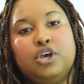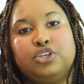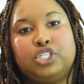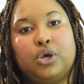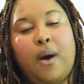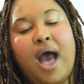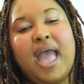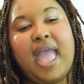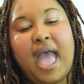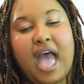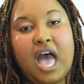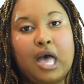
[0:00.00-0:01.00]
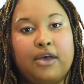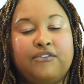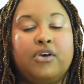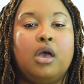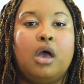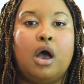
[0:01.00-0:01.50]
So I
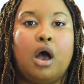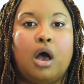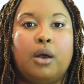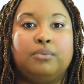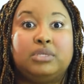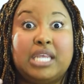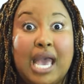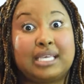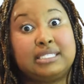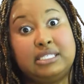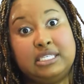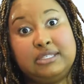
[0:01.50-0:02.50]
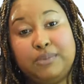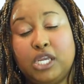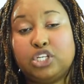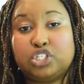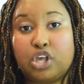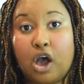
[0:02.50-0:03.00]
have
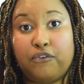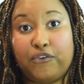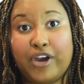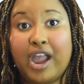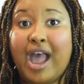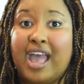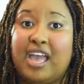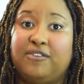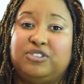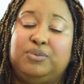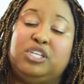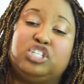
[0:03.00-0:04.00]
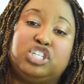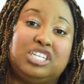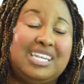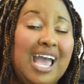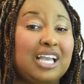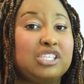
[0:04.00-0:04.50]
text-to-speech software, I have
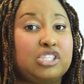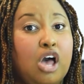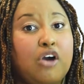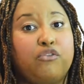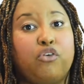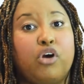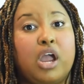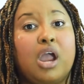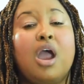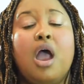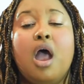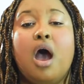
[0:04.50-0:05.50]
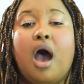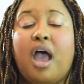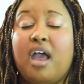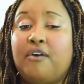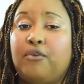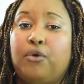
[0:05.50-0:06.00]
speech-to-text software, I
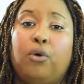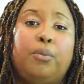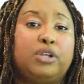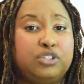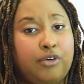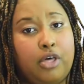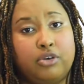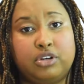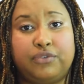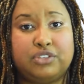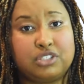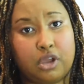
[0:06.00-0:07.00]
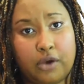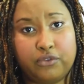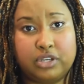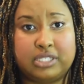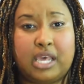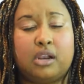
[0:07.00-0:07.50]
have a whole bunch of other different
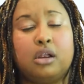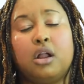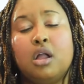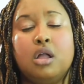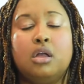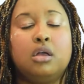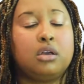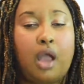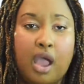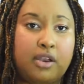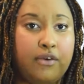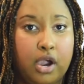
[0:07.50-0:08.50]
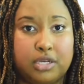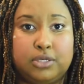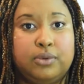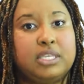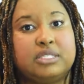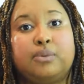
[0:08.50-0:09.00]
softwares that are kind of hard to
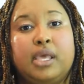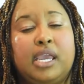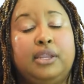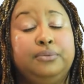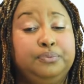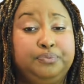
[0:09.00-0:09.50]
explain,